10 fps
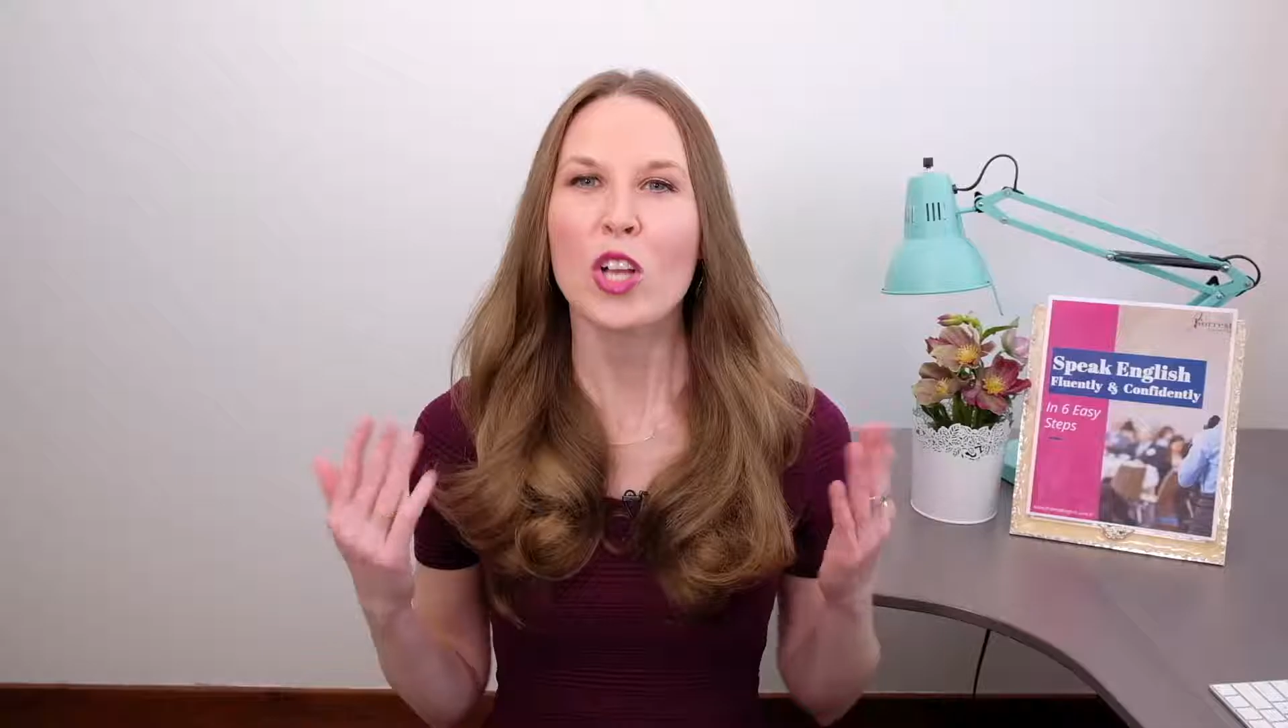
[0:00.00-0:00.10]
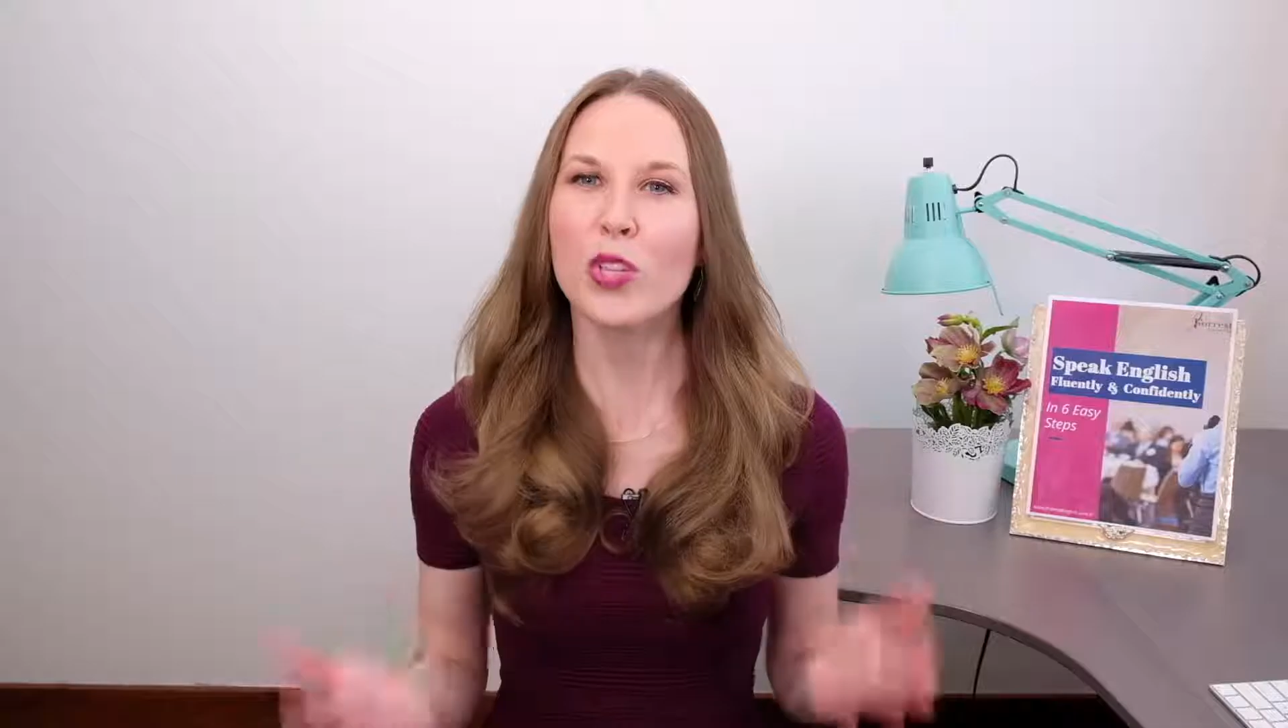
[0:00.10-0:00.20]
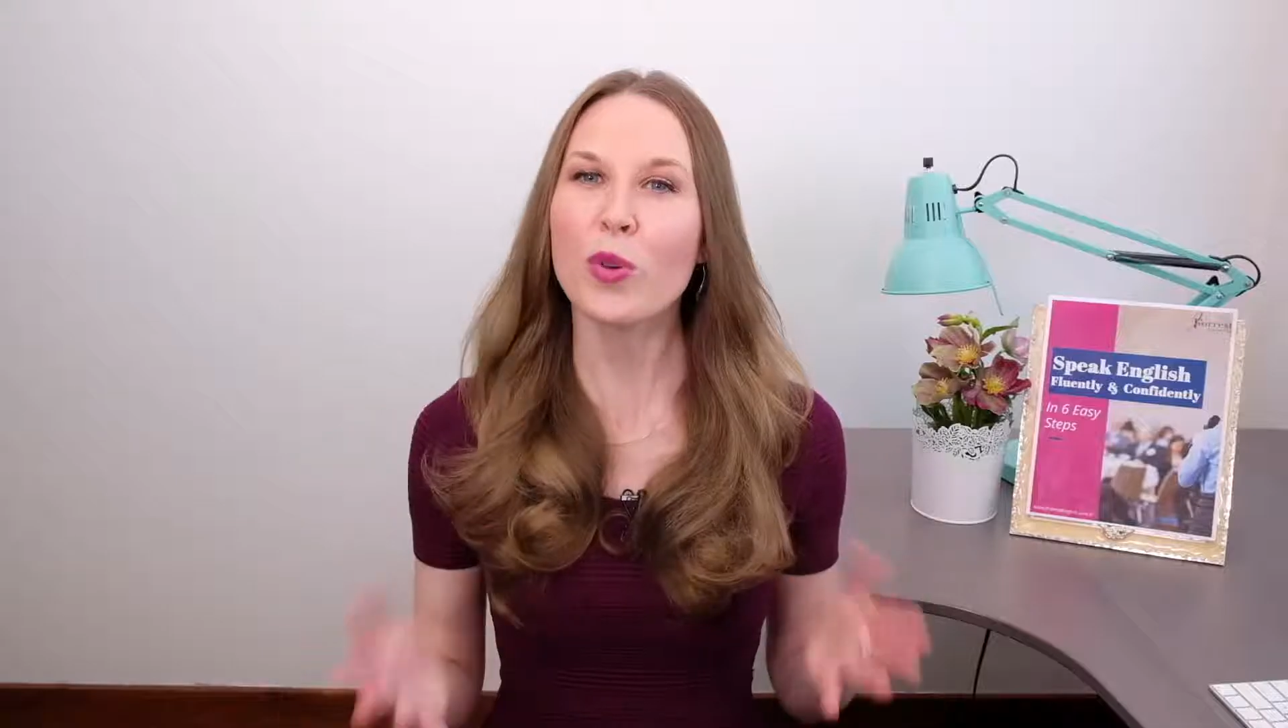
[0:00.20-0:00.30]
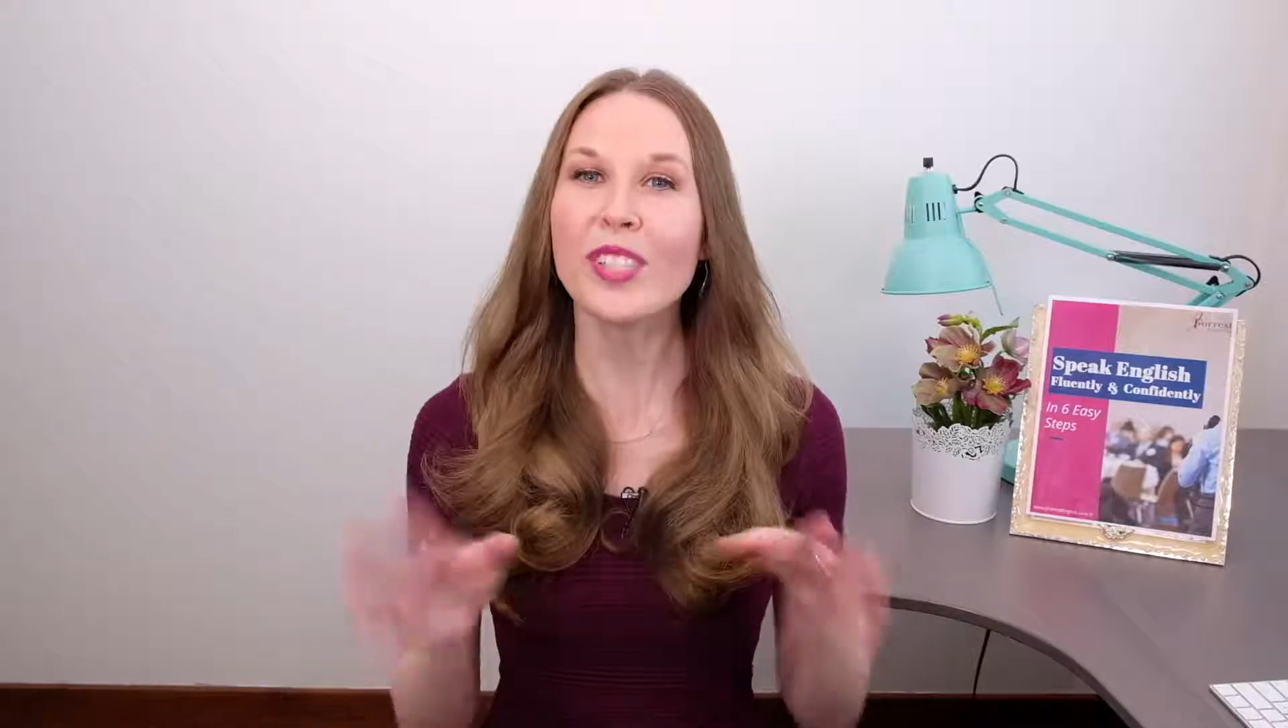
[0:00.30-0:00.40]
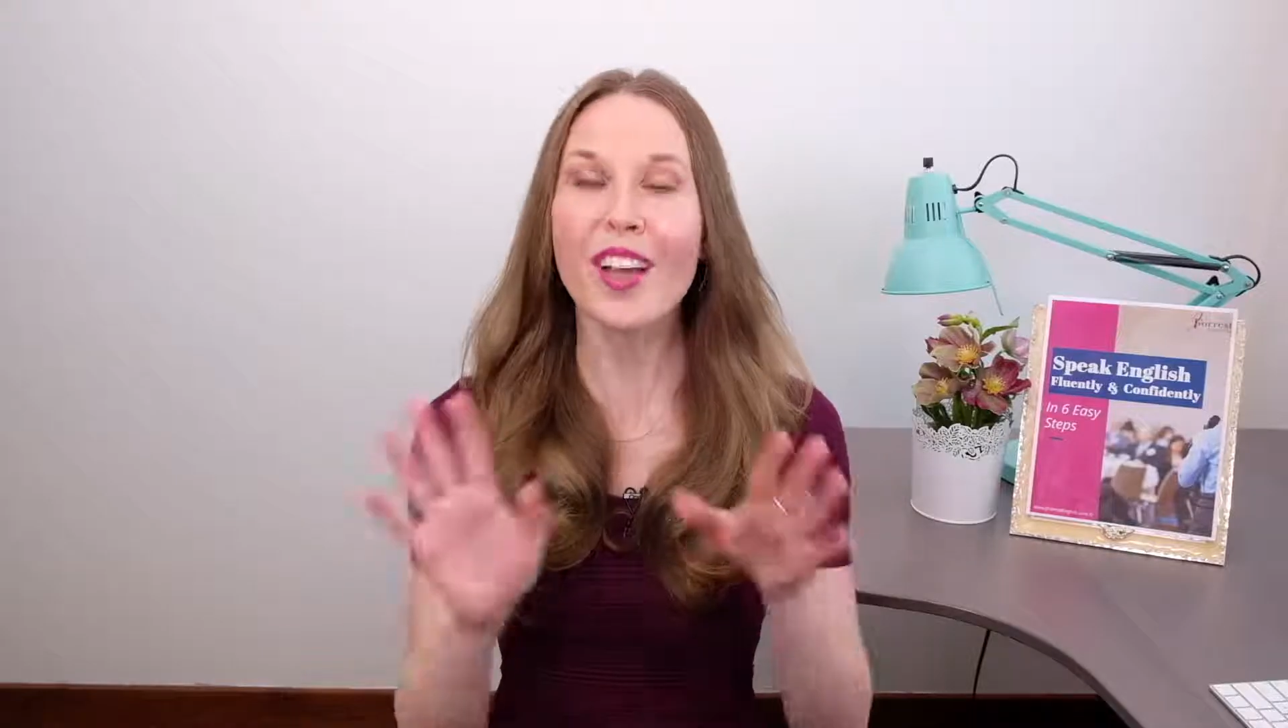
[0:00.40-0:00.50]

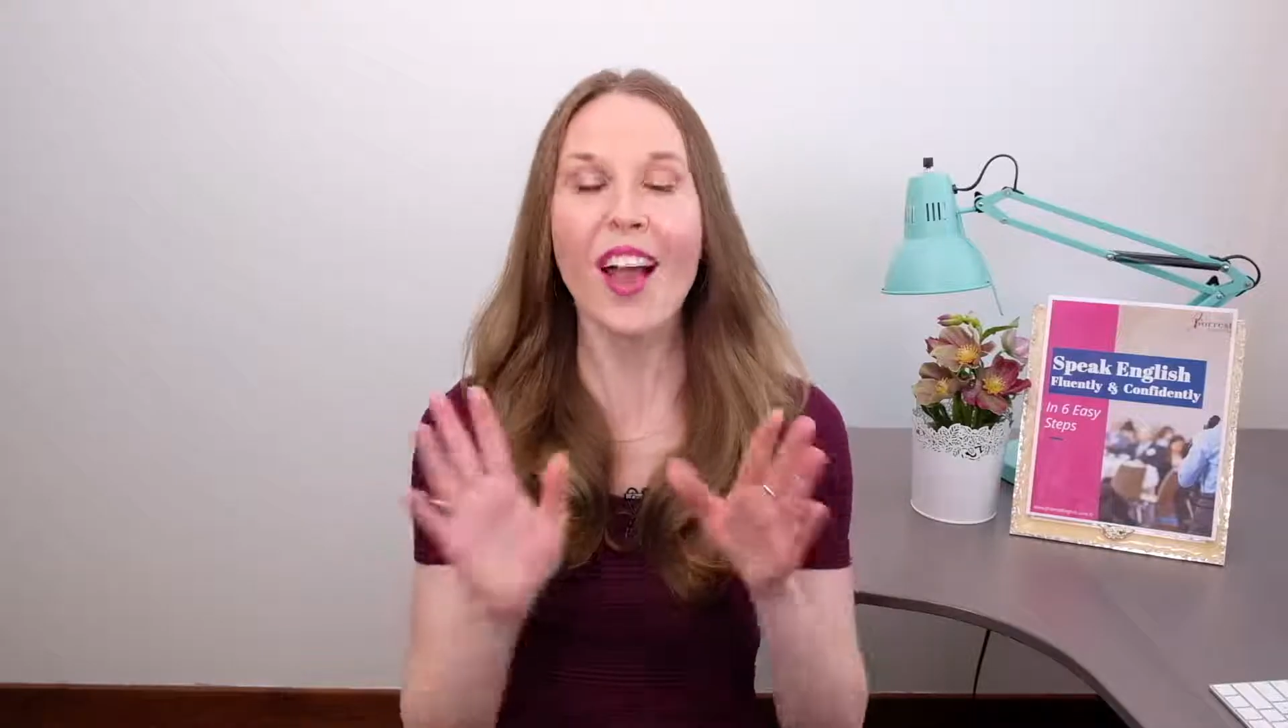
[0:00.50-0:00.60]
So to